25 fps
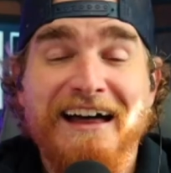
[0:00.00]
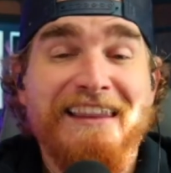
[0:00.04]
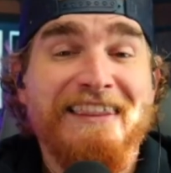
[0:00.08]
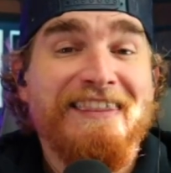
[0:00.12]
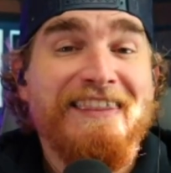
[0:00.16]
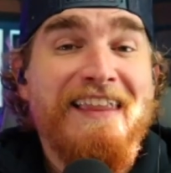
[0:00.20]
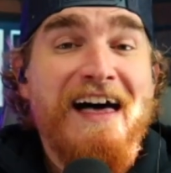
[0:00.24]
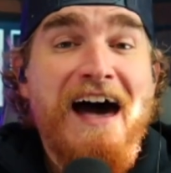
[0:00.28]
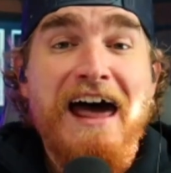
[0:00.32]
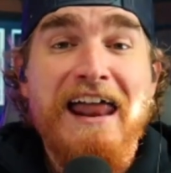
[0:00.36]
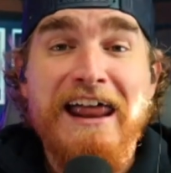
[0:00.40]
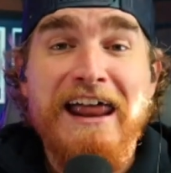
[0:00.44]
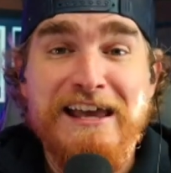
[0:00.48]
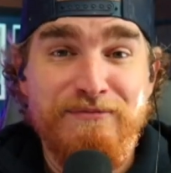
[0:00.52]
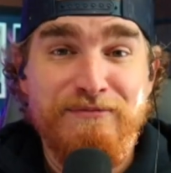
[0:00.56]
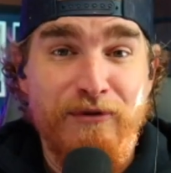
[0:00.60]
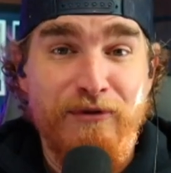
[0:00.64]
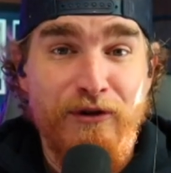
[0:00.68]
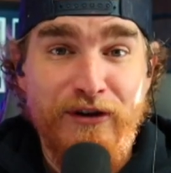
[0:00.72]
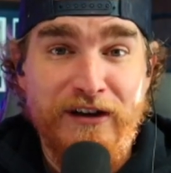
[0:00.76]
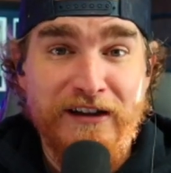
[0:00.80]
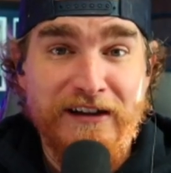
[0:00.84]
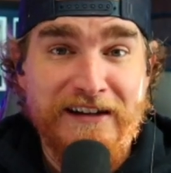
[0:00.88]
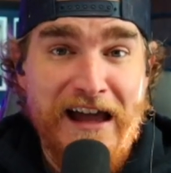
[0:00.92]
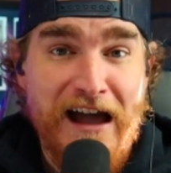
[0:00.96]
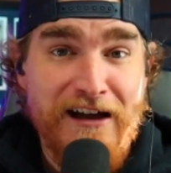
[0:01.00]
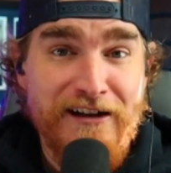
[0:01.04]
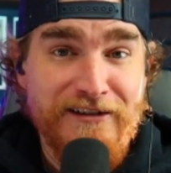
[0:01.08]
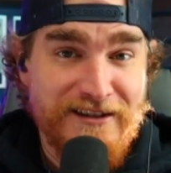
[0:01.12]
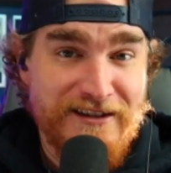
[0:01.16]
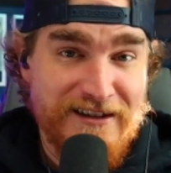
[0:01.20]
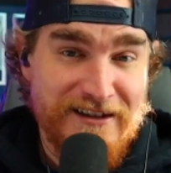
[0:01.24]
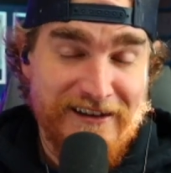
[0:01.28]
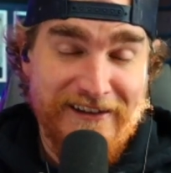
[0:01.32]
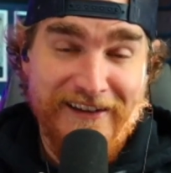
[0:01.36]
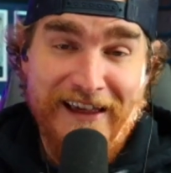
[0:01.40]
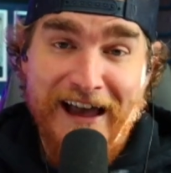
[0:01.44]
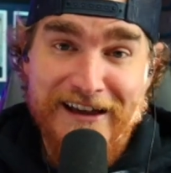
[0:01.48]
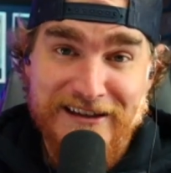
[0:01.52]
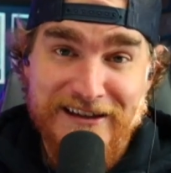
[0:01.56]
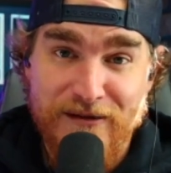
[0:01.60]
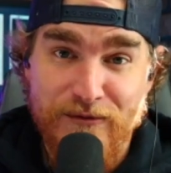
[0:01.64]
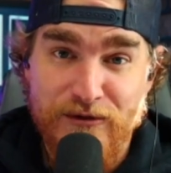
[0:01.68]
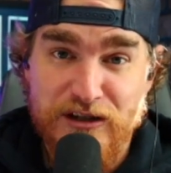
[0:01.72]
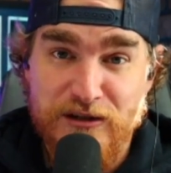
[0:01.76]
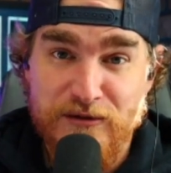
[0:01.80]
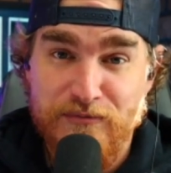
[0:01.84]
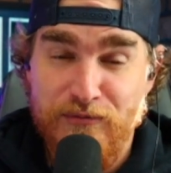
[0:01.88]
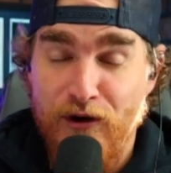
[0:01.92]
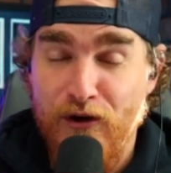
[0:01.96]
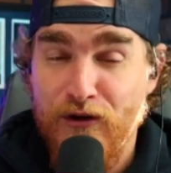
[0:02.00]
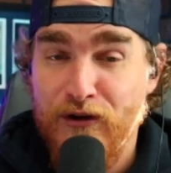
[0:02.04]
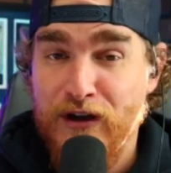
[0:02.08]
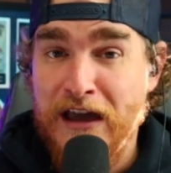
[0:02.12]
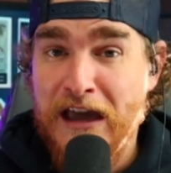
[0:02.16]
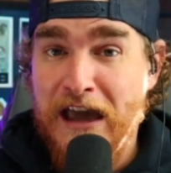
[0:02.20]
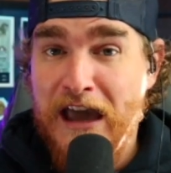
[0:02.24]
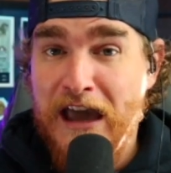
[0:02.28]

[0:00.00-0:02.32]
A lot has broken down since the last time we spoke.